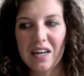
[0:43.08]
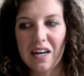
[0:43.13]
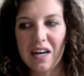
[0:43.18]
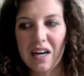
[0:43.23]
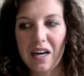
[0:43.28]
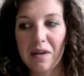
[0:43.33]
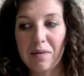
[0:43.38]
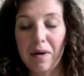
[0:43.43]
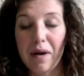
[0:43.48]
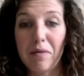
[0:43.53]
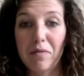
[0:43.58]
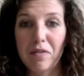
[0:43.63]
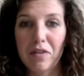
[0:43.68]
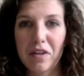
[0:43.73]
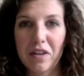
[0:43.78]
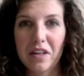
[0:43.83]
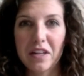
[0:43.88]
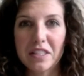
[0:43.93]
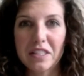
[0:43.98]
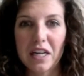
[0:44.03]
Um, I'm
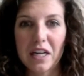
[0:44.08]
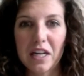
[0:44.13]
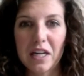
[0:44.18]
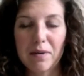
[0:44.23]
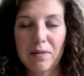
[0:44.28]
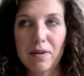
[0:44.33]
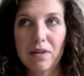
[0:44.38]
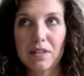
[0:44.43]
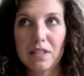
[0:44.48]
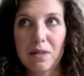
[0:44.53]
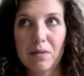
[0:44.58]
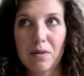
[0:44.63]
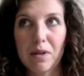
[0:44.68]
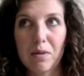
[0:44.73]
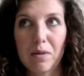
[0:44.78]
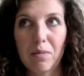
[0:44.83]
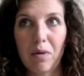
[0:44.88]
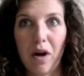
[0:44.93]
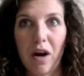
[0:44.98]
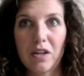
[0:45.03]
really excited about some of
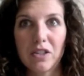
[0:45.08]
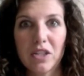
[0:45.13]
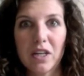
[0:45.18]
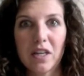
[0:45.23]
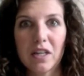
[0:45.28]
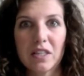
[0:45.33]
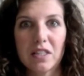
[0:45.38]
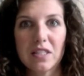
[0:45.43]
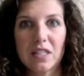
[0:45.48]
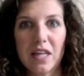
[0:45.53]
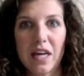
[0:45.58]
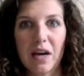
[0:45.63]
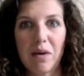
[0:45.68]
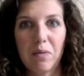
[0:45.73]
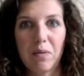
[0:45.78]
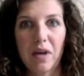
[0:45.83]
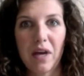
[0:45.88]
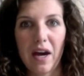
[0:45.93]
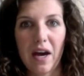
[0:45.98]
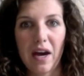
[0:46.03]
the projects
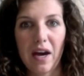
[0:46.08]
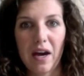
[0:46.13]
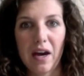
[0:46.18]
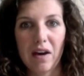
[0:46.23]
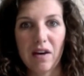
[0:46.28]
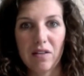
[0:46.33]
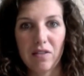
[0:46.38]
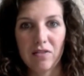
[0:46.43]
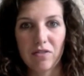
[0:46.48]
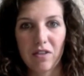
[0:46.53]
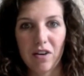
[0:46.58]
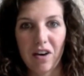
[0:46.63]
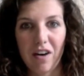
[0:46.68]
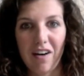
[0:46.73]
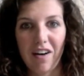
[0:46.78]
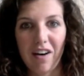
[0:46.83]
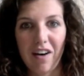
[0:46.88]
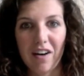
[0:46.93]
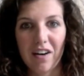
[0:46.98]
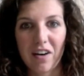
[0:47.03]
that we have
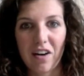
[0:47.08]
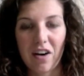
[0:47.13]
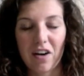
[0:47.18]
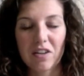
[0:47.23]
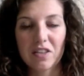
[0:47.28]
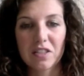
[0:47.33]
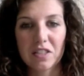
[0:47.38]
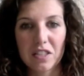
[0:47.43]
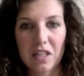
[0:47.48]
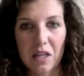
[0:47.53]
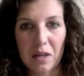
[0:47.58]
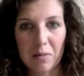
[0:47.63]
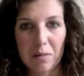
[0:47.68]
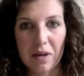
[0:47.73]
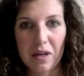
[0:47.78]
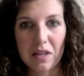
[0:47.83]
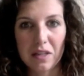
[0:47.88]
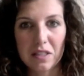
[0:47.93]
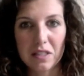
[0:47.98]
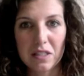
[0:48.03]
on our
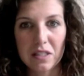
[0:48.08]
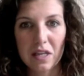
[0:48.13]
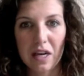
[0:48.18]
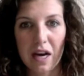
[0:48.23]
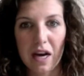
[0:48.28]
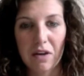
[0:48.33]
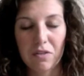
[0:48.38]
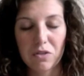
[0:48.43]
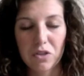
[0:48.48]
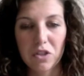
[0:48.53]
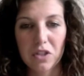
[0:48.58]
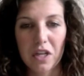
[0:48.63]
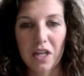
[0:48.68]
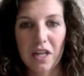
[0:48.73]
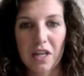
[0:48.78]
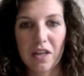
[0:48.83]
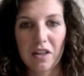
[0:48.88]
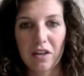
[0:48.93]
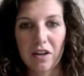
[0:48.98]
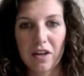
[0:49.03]
syllabus. After
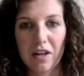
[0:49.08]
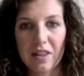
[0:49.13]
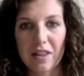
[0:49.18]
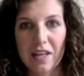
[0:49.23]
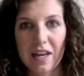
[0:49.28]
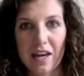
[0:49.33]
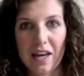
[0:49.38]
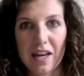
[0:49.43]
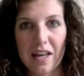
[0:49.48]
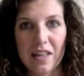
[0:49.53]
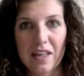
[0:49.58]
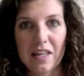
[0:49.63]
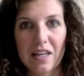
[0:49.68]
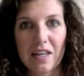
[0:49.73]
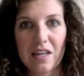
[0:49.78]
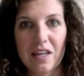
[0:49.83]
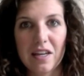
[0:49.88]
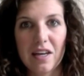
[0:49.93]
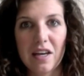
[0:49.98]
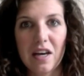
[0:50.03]
taking a look at that, I
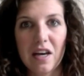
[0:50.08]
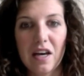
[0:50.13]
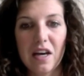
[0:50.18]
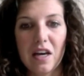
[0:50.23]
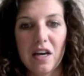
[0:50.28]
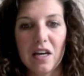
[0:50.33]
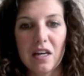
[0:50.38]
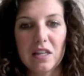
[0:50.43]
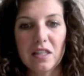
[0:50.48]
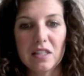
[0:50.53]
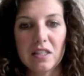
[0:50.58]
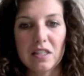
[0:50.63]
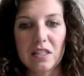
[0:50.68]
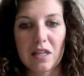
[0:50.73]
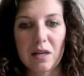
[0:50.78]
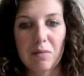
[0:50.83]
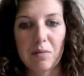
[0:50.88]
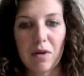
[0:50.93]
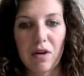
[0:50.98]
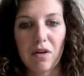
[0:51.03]
think
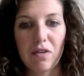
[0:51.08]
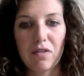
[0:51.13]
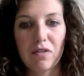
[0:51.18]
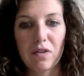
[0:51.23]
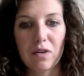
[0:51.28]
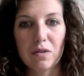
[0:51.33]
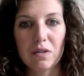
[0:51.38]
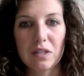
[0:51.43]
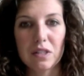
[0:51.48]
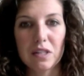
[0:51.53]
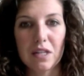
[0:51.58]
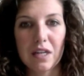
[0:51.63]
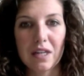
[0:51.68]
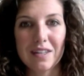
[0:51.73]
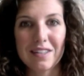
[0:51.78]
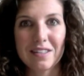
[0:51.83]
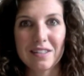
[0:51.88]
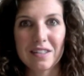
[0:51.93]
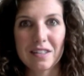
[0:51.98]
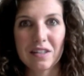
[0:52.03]
some of those
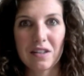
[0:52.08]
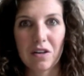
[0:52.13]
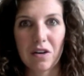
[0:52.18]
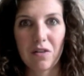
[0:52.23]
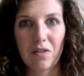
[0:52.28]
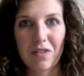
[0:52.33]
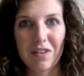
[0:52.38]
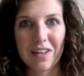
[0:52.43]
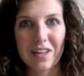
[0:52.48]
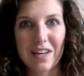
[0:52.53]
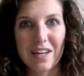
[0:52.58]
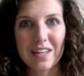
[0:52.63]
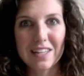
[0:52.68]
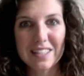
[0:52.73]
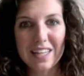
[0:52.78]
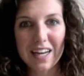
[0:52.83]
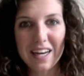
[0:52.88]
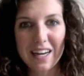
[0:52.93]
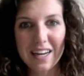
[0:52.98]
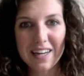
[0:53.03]
things look really
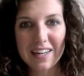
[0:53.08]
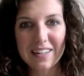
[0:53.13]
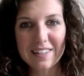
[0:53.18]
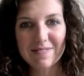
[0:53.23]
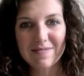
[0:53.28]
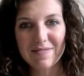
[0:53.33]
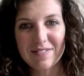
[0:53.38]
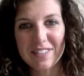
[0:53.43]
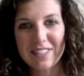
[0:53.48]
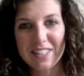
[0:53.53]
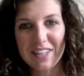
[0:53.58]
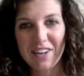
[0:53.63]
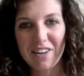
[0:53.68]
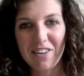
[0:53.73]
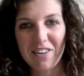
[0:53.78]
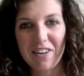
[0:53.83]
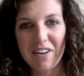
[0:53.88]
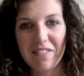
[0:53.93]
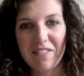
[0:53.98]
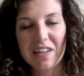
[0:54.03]
exciting.
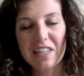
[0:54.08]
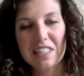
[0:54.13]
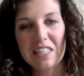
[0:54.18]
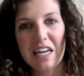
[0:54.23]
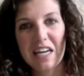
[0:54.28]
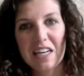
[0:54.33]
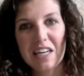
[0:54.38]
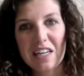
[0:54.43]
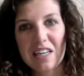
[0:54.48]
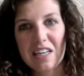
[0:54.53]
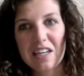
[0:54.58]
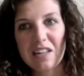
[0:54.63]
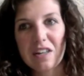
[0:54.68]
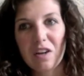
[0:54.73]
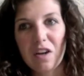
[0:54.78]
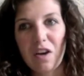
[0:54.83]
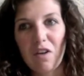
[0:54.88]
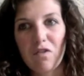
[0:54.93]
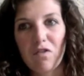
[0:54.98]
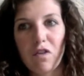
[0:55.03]
So I'm excited and
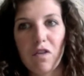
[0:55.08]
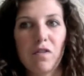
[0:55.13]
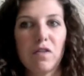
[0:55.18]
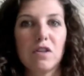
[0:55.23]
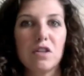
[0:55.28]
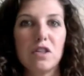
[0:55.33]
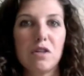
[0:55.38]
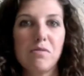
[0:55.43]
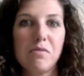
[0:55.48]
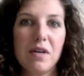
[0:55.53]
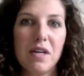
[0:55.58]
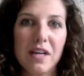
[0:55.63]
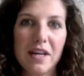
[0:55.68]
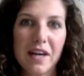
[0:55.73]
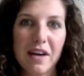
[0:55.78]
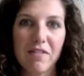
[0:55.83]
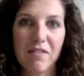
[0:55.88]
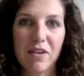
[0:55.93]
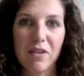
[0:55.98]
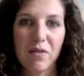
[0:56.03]
looking forward to
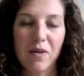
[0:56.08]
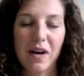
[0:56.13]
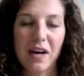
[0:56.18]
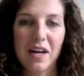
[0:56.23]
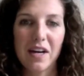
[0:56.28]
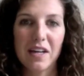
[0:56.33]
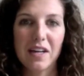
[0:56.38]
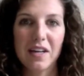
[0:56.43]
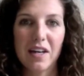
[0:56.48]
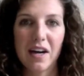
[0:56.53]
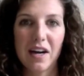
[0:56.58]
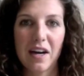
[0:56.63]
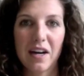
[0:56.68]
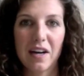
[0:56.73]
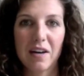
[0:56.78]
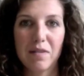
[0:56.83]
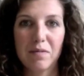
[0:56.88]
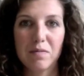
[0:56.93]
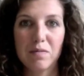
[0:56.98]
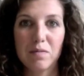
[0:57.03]
meeting everyone.
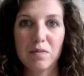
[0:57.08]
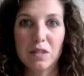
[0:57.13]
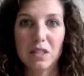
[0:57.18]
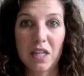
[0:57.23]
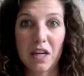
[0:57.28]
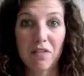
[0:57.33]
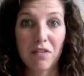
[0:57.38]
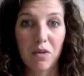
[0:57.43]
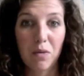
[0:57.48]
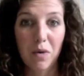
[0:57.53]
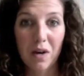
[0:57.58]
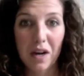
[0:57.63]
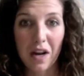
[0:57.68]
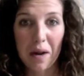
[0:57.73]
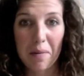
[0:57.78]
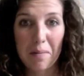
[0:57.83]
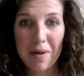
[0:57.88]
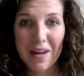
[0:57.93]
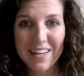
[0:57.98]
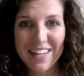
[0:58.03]
Um, see everyone
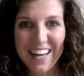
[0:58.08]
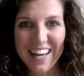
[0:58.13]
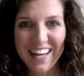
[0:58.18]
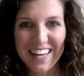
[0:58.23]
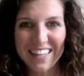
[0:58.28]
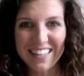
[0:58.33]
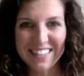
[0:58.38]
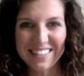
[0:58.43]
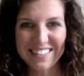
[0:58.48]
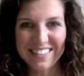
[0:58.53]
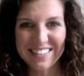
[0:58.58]
on Monday.